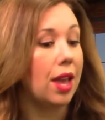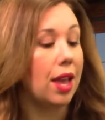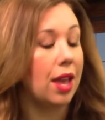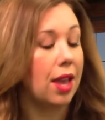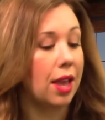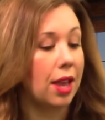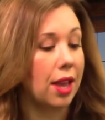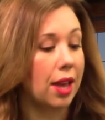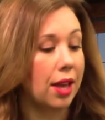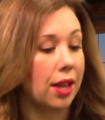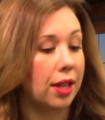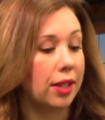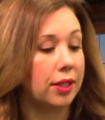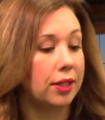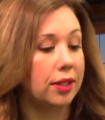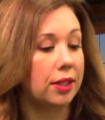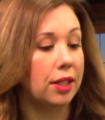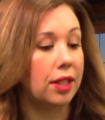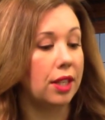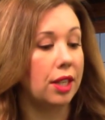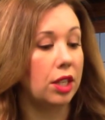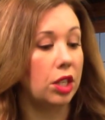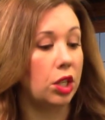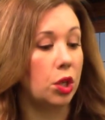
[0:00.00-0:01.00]
And
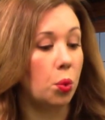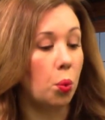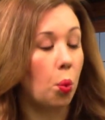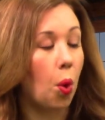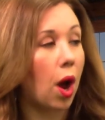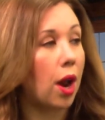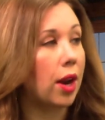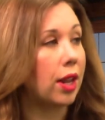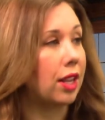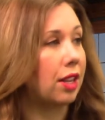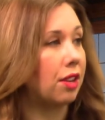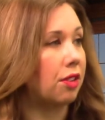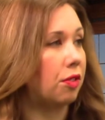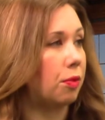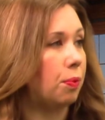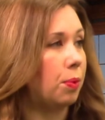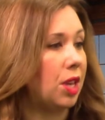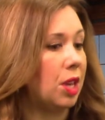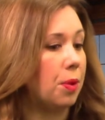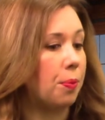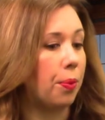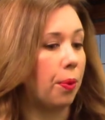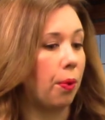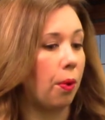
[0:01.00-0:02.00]
you want to give
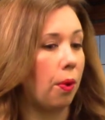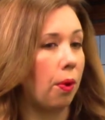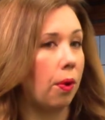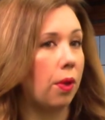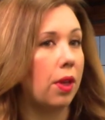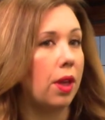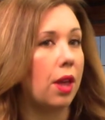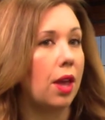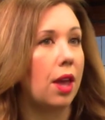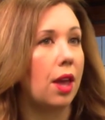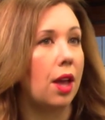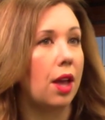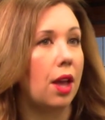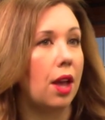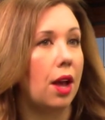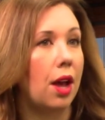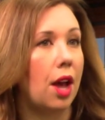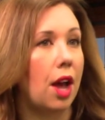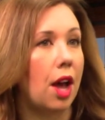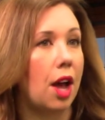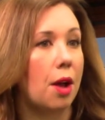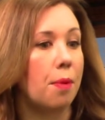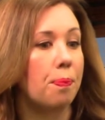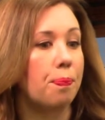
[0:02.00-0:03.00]
people
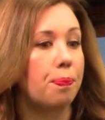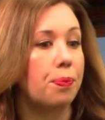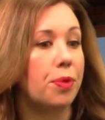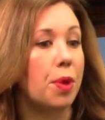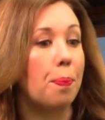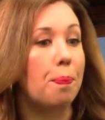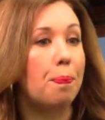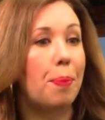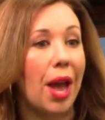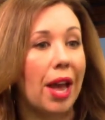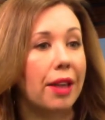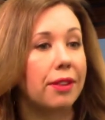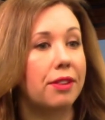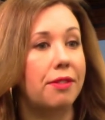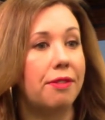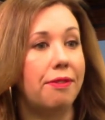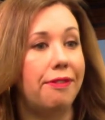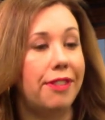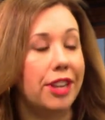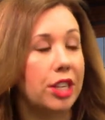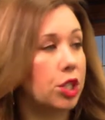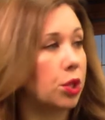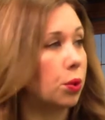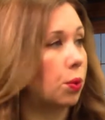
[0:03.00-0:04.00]
the best
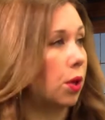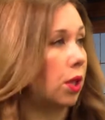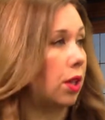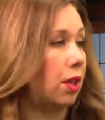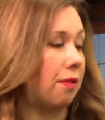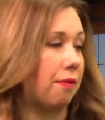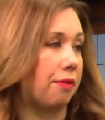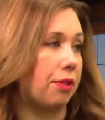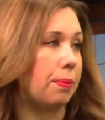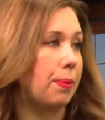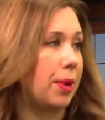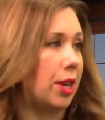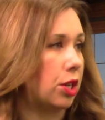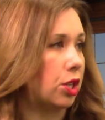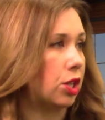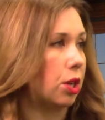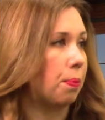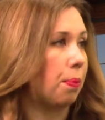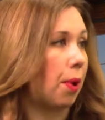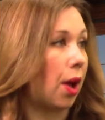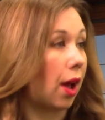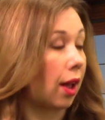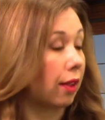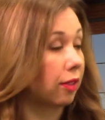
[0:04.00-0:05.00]
visual
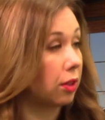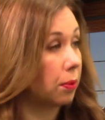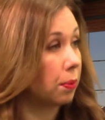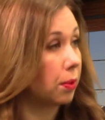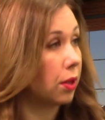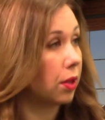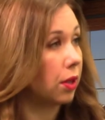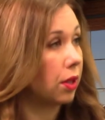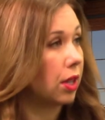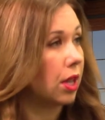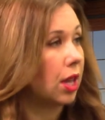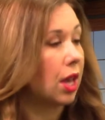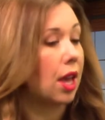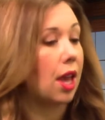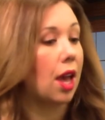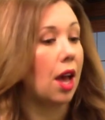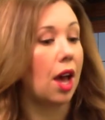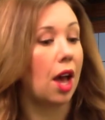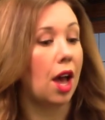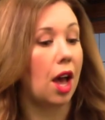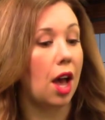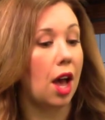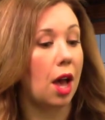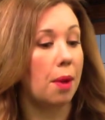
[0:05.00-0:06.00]
information possible.
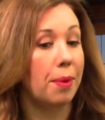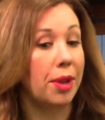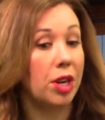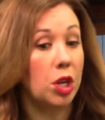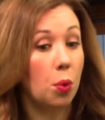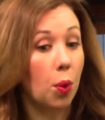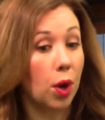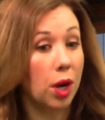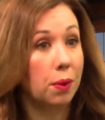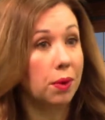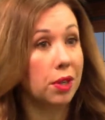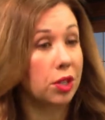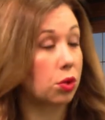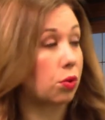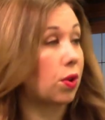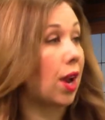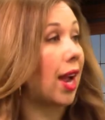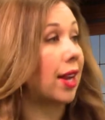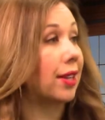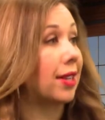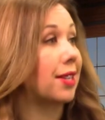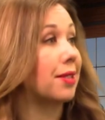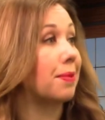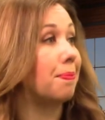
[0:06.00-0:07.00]
And you want to
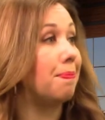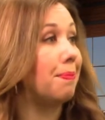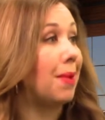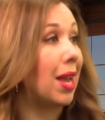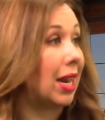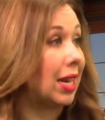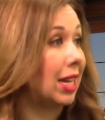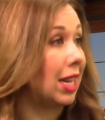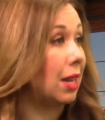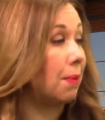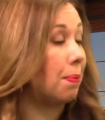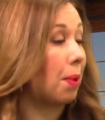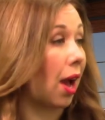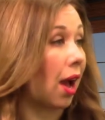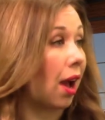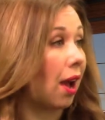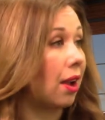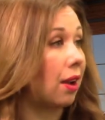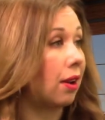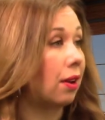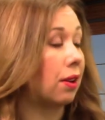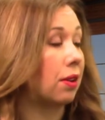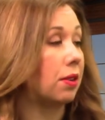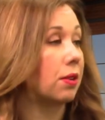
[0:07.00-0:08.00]
attract as many
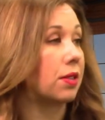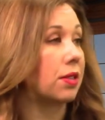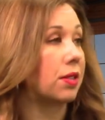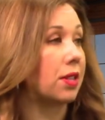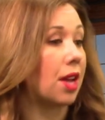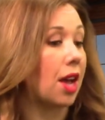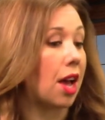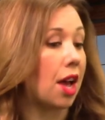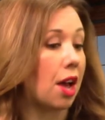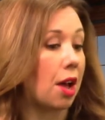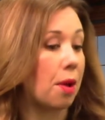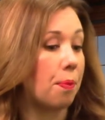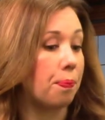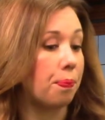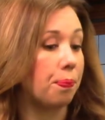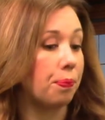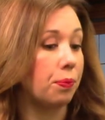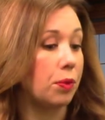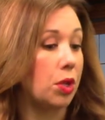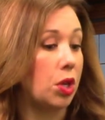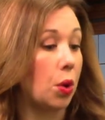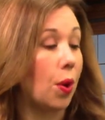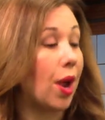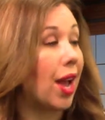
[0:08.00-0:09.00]
buyers,
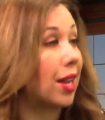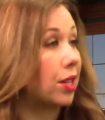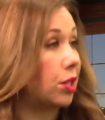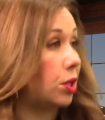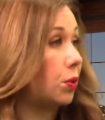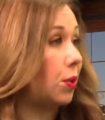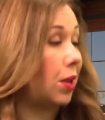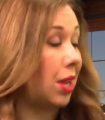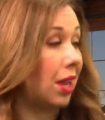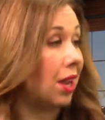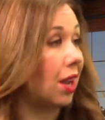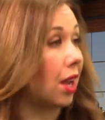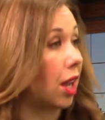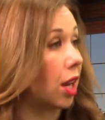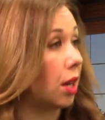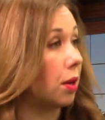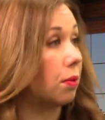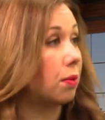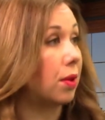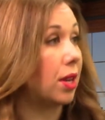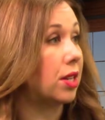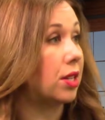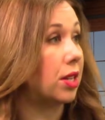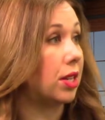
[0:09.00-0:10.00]
as you
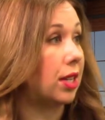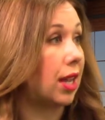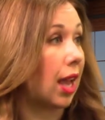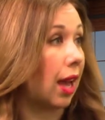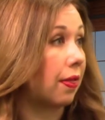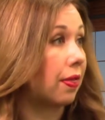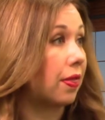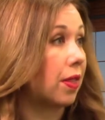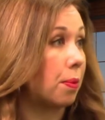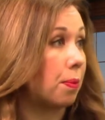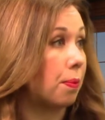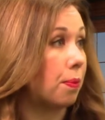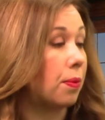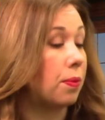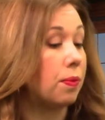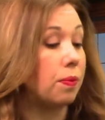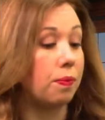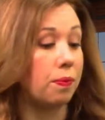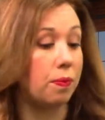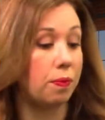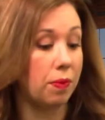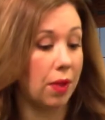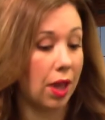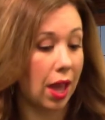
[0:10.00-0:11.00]
can, and to get them
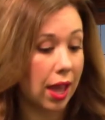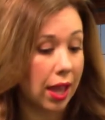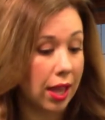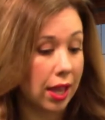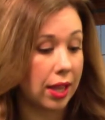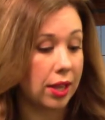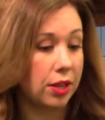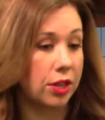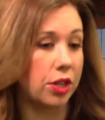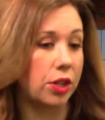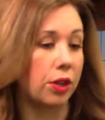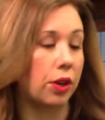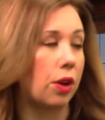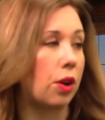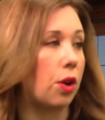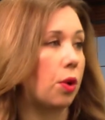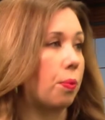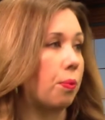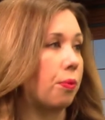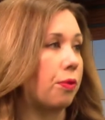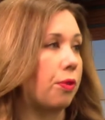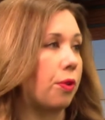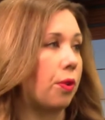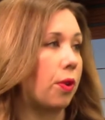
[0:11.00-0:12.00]
into your
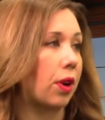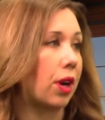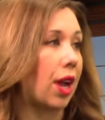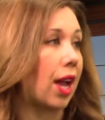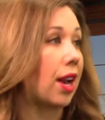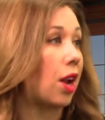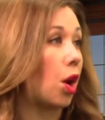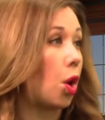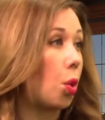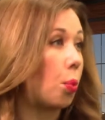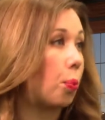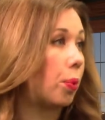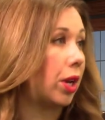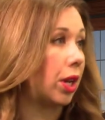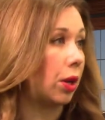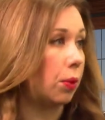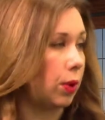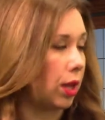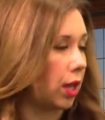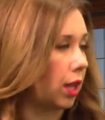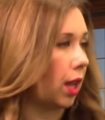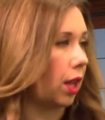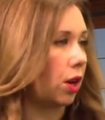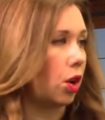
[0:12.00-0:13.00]
home for kind of opening
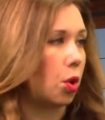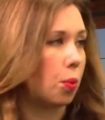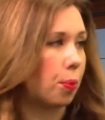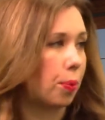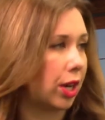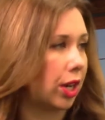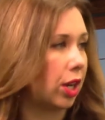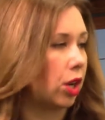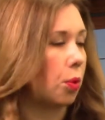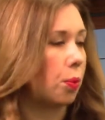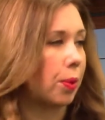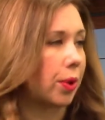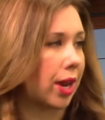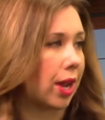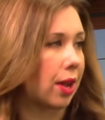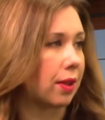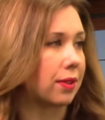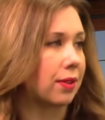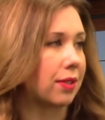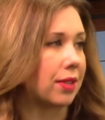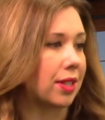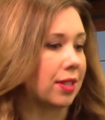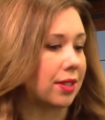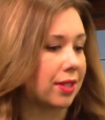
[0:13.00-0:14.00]
weekend, opening open
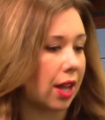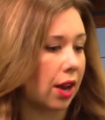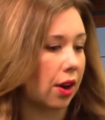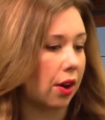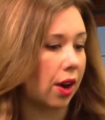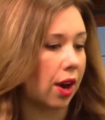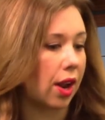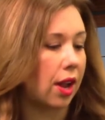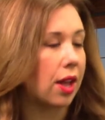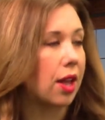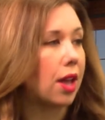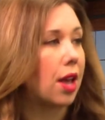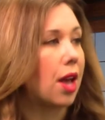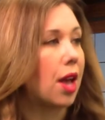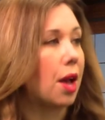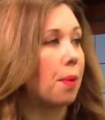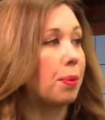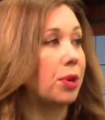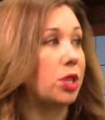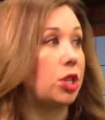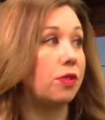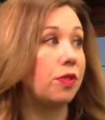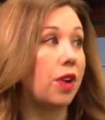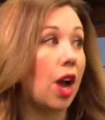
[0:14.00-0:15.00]
houses, etc.
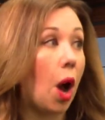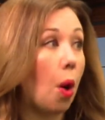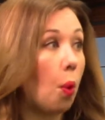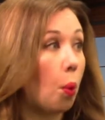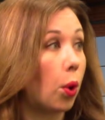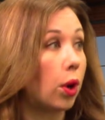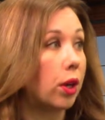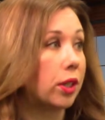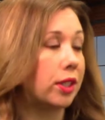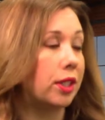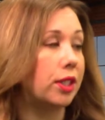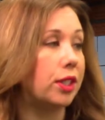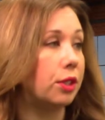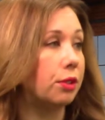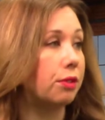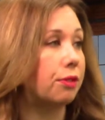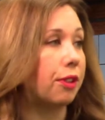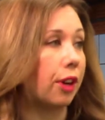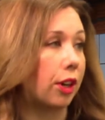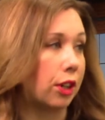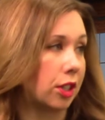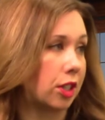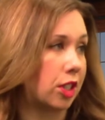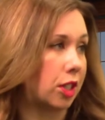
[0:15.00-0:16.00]
But you've got work to do
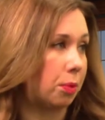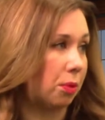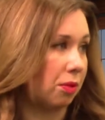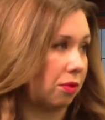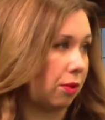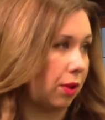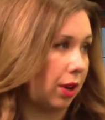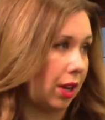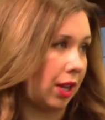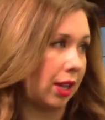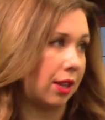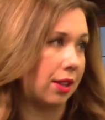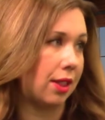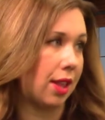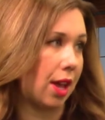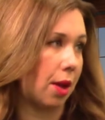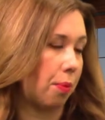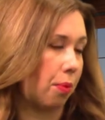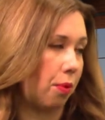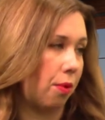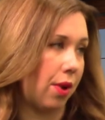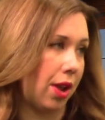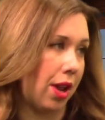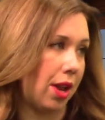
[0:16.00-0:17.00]
first before you get to
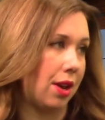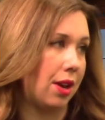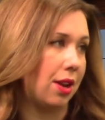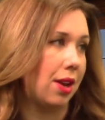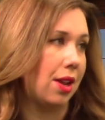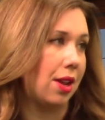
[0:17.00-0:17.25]
that point.